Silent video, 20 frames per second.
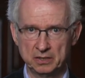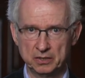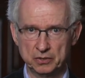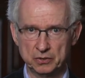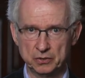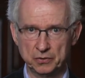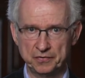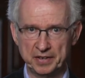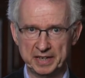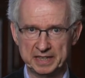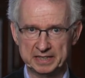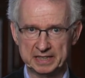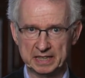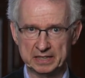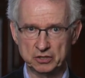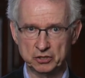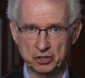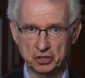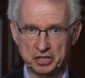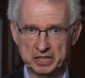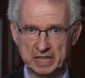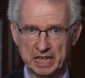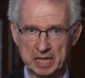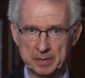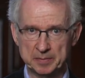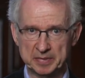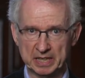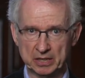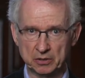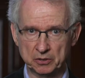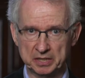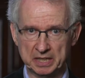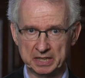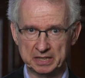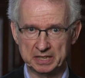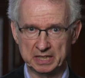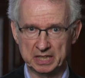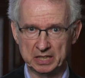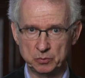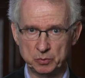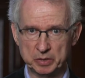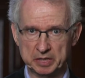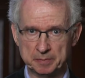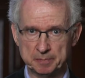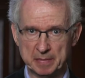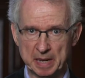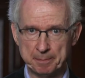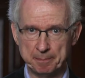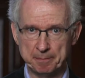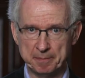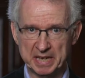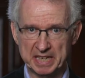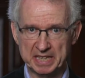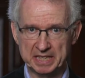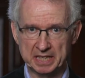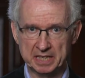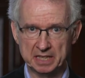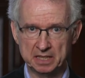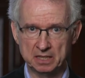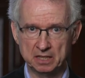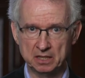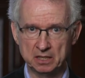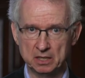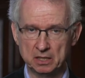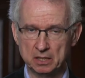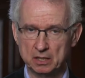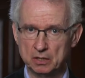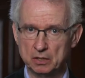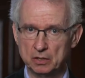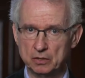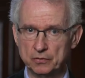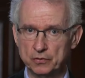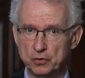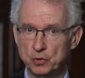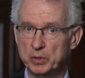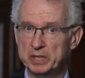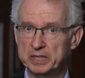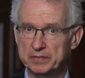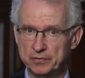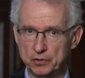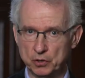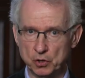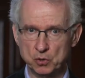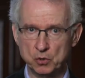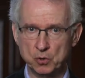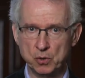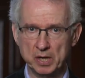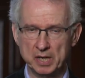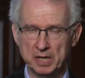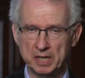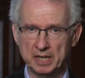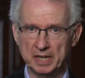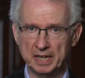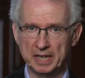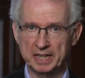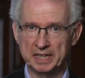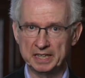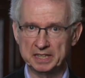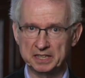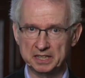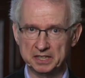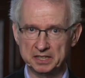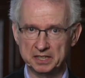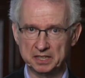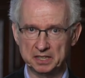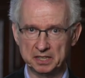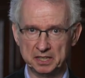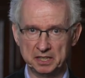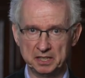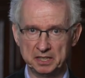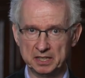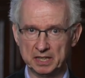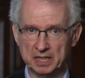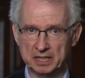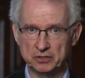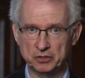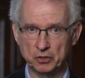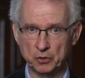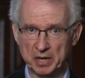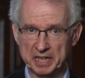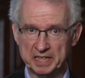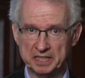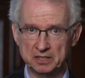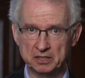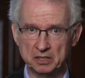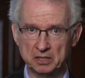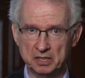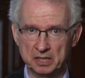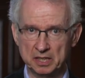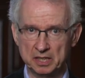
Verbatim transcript: The fact that such games are connected with map making fluid flow, electricity, and the rest,